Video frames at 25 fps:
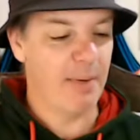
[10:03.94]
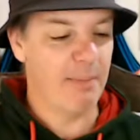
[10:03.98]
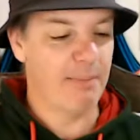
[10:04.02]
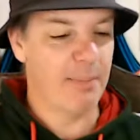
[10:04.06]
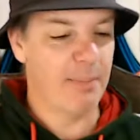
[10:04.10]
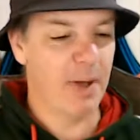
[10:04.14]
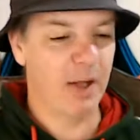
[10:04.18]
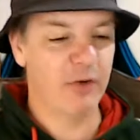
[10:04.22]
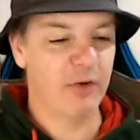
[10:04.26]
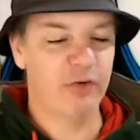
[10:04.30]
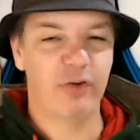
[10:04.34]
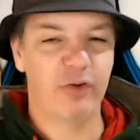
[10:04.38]

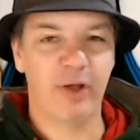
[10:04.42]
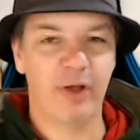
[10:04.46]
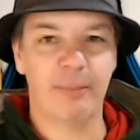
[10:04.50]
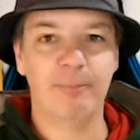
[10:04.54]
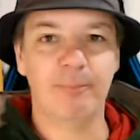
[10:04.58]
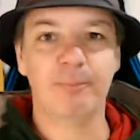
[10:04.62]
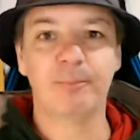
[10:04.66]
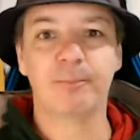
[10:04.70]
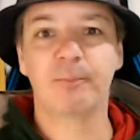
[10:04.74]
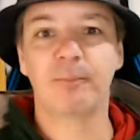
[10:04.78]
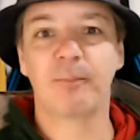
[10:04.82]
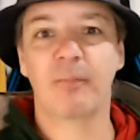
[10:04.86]
but
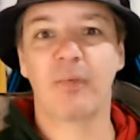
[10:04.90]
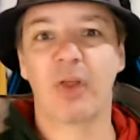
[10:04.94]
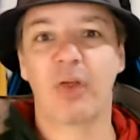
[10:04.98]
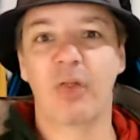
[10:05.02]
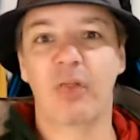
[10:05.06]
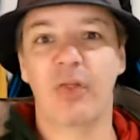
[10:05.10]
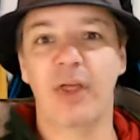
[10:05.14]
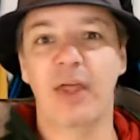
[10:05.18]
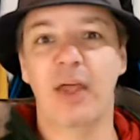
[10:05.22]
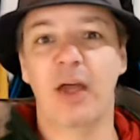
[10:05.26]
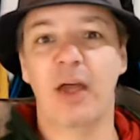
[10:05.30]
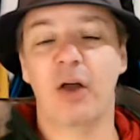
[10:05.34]

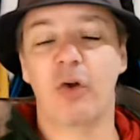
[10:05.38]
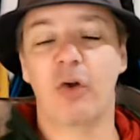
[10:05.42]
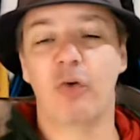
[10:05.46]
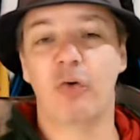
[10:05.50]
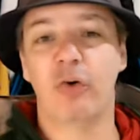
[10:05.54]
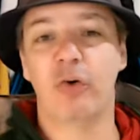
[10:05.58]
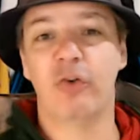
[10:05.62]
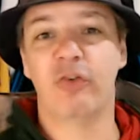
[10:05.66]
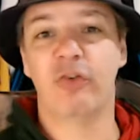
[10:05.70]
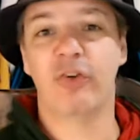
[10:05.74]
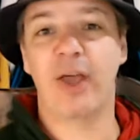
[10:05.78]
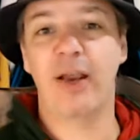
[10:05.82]
the
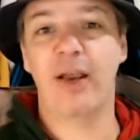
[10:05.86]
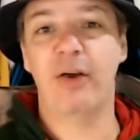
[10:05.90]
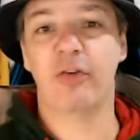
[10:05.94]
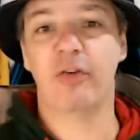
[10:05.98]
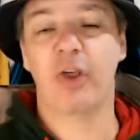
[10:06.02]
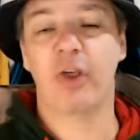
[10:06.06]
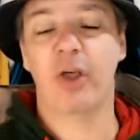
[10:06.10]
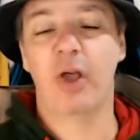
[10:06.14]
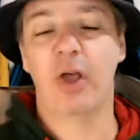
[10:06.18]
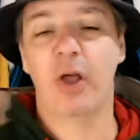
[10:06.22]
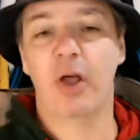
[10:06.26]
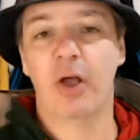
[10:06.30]

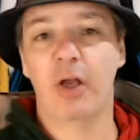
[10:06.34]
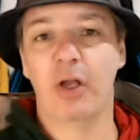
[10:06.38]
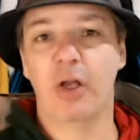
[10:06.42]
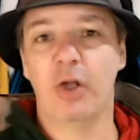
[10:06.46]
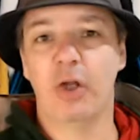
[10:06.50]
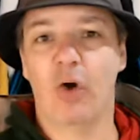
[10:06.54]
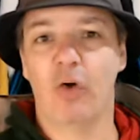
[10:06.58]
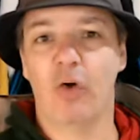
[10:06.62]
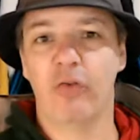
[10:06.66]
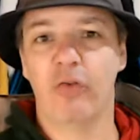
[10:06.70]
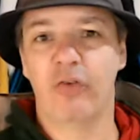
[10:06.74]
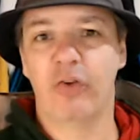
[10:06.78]
Crusaders
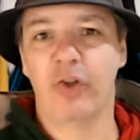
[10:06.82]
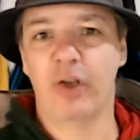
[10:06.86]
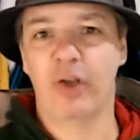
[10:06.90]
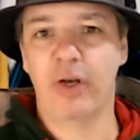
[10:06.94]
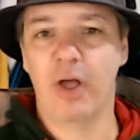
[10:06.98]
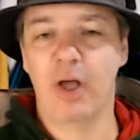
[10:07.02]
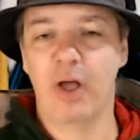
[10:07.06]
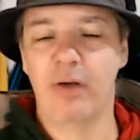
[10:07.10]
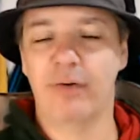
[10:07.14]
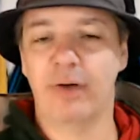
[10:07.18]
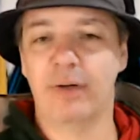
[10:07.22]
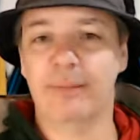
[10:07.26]
got
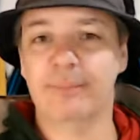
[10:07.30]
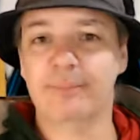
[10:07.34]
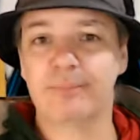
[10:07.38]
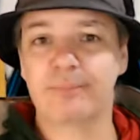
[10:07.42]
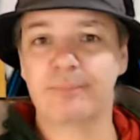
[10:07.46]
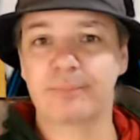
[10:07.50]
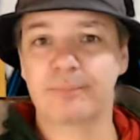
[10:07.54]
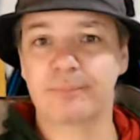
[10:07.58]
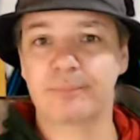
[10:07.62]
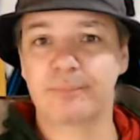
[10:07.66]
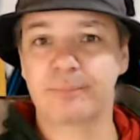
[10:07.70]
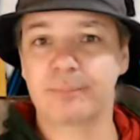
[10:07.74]
turned over
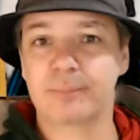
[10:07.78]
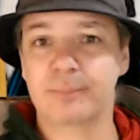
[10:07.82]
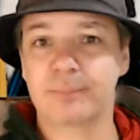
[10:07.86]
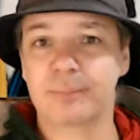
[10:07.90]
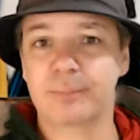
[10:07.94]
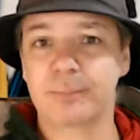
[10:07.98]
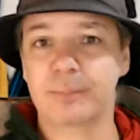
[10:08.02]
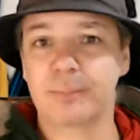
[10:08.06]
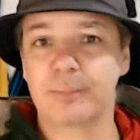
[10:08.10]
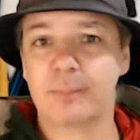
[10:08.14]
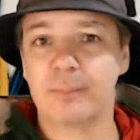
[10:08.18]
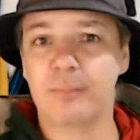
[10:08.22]

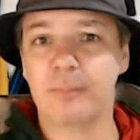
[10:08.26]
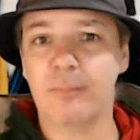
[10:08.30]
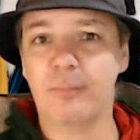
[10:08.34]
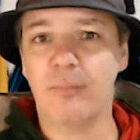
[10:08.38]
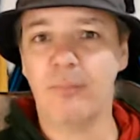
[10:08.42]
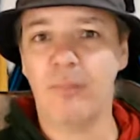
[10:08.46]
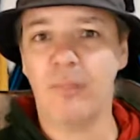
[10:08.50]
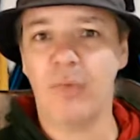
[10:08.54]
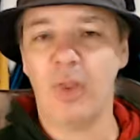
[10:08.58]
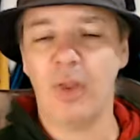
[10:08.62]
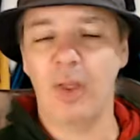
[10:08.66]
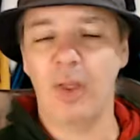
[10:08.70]

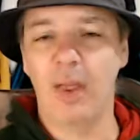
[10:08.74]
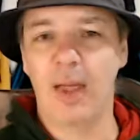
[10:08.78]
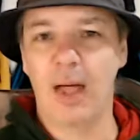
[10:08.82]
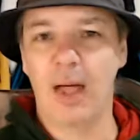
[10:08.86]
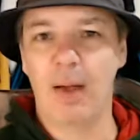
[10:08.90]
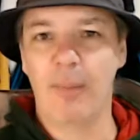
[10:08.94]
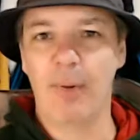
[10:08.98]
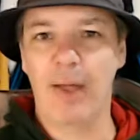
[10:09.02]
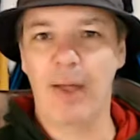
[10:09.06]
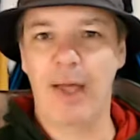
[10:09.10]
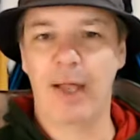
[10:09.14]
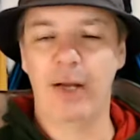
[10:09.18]

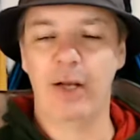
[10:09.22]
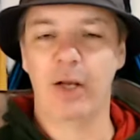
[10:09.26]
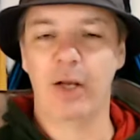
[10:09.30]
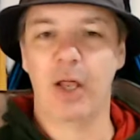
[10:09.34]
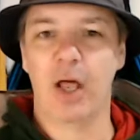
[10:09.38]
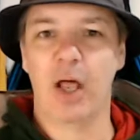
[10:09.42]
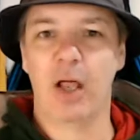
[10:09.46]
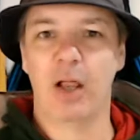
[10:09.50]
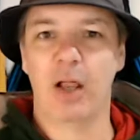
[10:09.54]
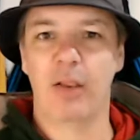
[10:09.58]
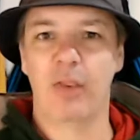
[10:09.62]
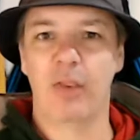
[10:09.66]
and
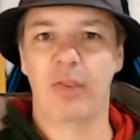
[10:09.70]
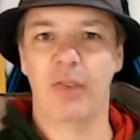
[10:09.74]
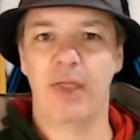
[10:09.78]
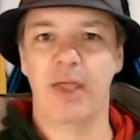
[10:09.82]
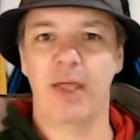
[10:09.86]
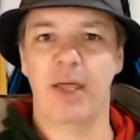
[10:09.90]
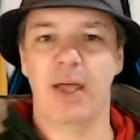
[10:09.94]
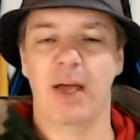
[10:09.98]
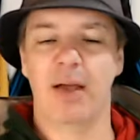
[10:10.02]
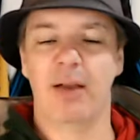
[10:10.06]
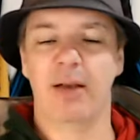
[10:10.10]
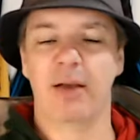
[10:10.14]

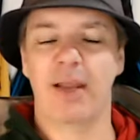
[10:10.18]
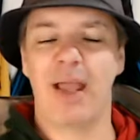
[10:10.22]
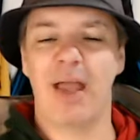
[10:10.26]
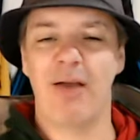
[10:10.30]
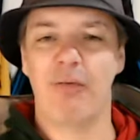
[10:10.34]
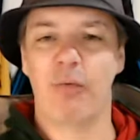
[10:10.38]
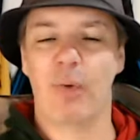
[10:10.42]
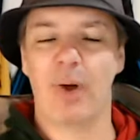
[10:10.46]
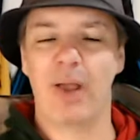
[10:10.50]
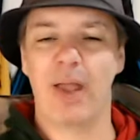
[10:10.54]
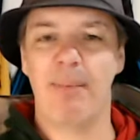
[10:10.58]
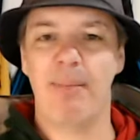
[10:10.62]

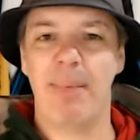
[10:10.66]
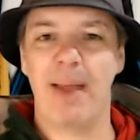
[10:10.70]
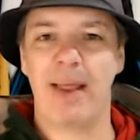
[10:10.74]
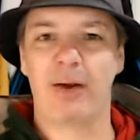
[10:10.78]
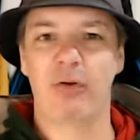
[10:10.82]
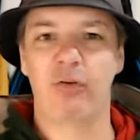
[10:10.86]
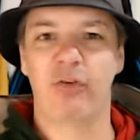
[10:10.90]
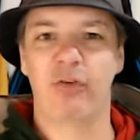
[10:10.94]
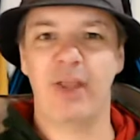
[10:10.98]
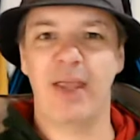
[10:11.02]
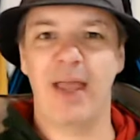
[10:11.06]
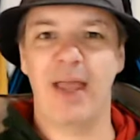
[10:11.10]
gave away a
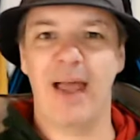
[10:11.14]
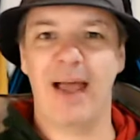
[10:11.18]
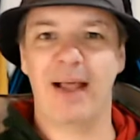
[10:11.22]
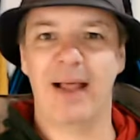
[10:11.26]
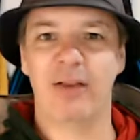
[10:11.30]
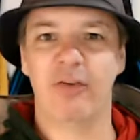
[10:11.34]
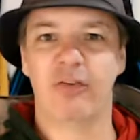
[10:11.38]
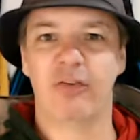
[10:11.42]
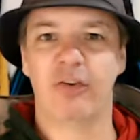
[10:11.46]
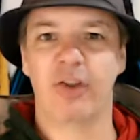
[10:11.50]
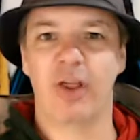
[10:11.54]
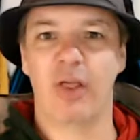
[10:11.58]
penalty
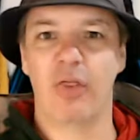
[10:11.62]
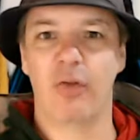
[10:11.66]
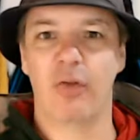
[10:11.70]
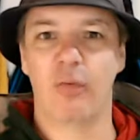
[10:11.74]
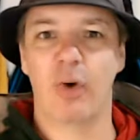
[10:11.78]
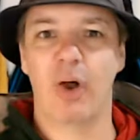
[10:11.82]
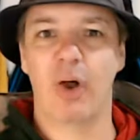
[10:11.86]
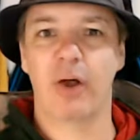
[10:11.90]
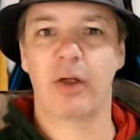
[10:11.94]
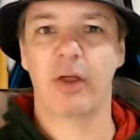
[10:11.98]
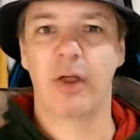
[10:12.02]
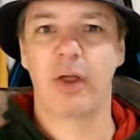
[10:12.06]
at the
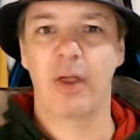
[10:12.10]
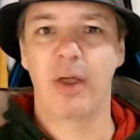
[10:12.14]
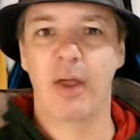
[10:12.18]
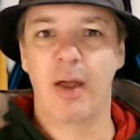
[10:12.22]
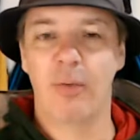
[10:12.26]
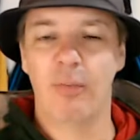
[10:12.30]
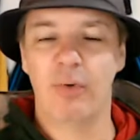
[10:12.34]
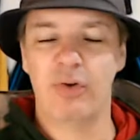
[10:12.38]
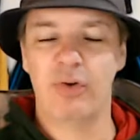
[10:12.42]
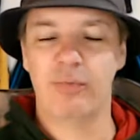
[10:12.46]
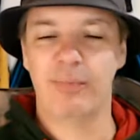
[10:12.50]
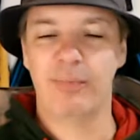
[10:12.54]
ruck,
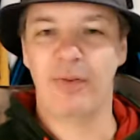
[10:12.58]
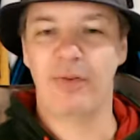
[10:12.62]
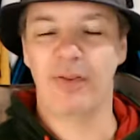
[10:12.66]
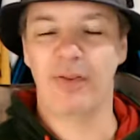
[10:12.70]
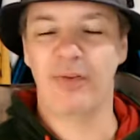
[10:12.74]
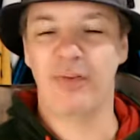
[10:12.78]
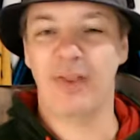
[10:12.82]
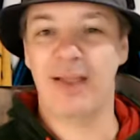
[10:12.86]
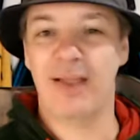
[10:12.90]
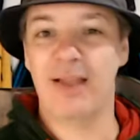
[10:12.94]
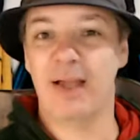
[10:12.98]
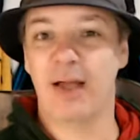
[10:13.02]
which meant
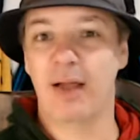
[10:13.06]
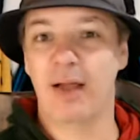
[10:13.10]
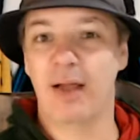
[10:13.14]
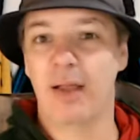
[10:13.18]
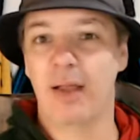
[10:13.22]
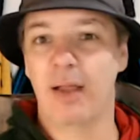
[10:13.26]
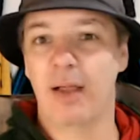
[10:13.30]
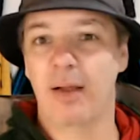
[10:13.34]
that the